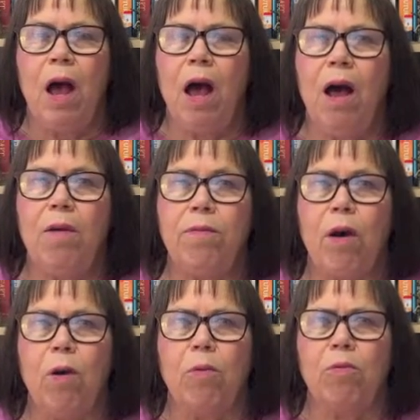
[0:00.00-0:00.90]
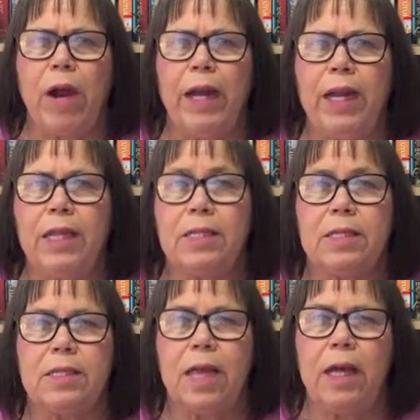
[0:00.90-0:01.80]
of writing
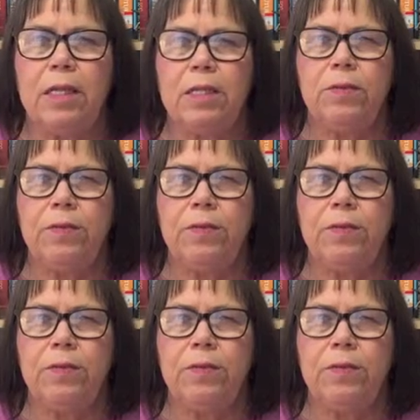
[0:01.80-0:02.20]
science